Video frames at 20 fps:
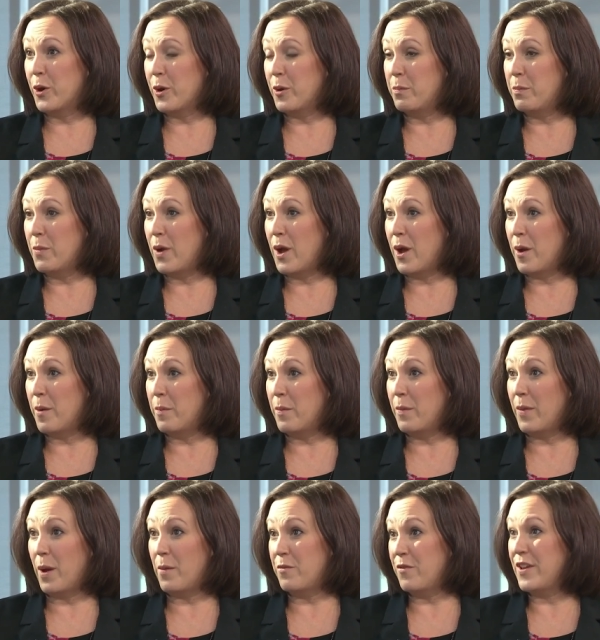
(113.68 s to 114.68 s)
were,
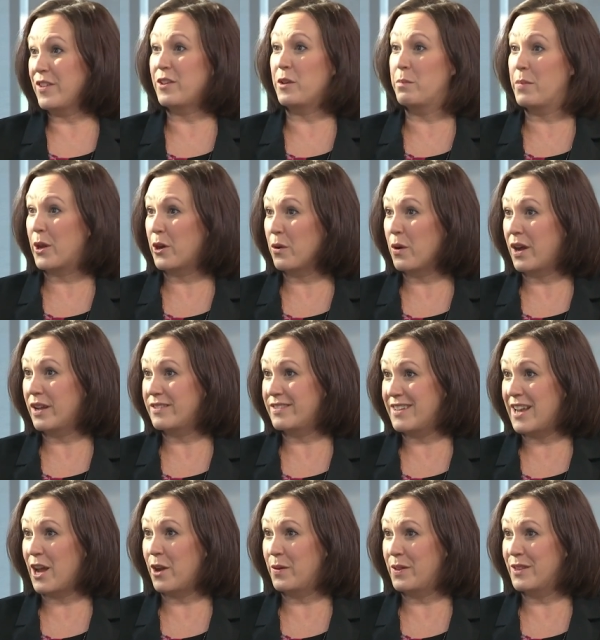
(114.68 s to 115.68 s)
um, I'm facing better
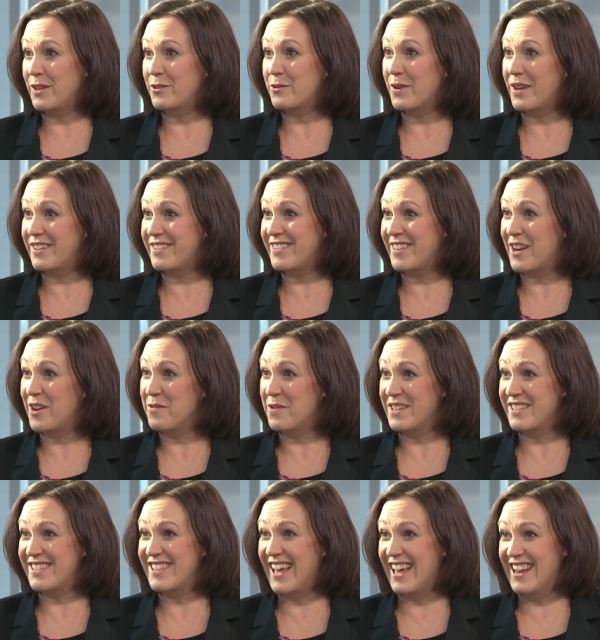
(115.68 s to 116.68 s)
odds now in this race than I
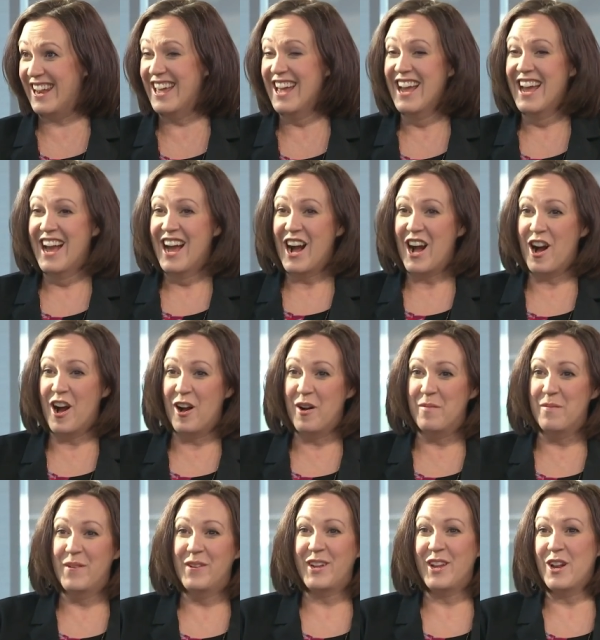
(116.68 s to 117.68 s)
was then.
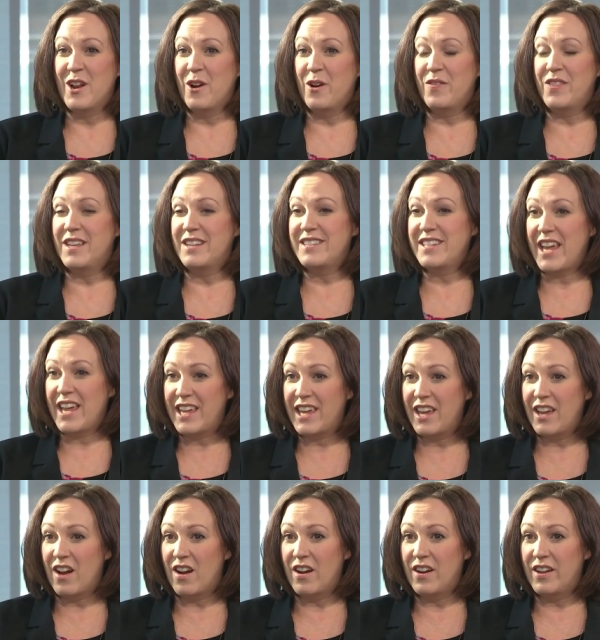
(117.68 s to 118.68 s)
Um, you know, and then
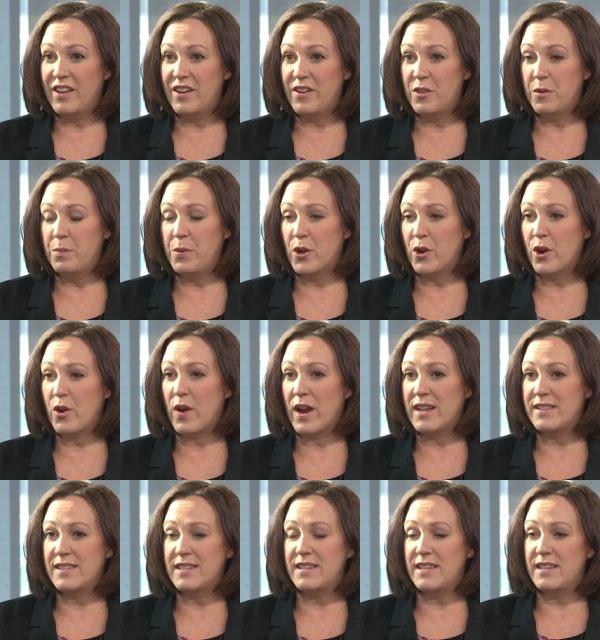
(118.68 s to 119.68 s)
taking on the
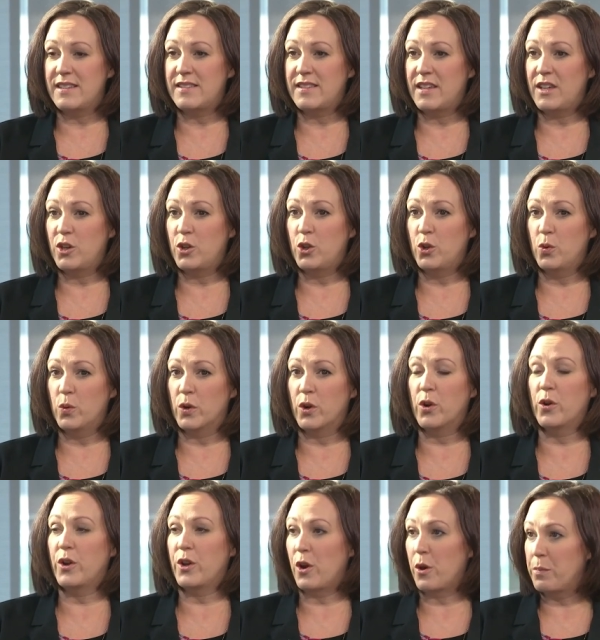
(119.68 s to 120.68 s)
bureaucrats in D C who were
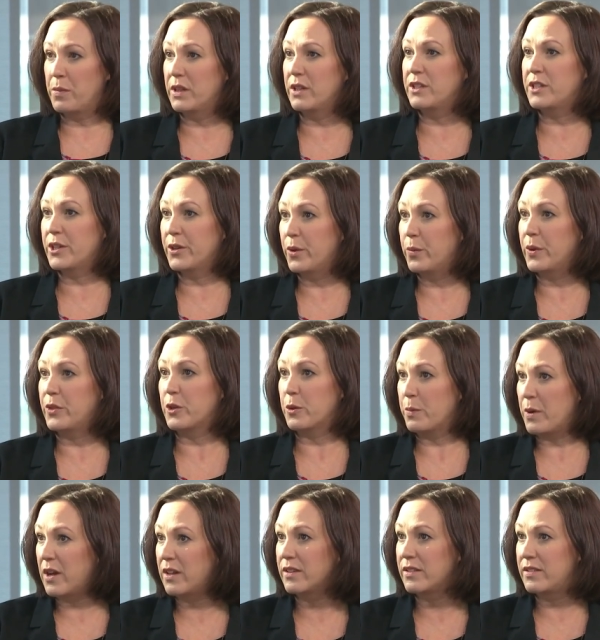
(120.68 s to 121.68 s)
hurting our military with
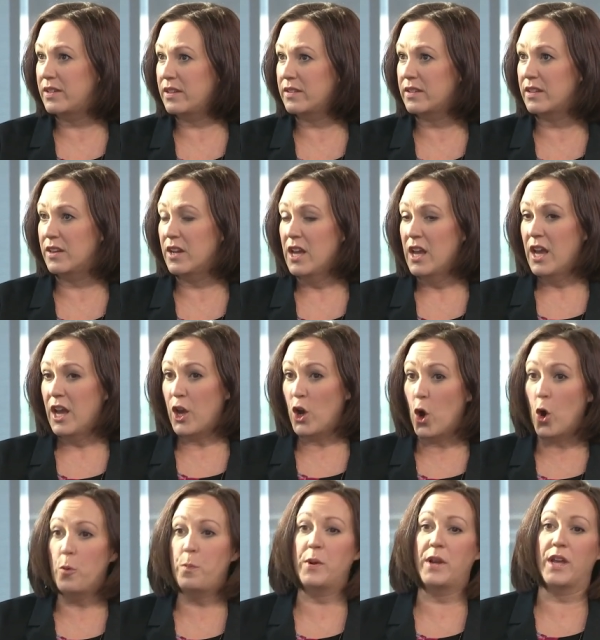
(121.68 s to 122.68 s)
their policies and,
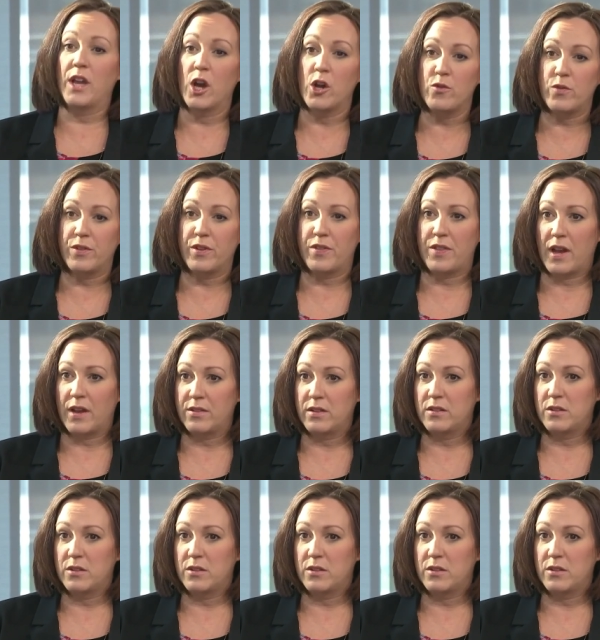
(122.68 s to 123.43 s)
and opening hundreds of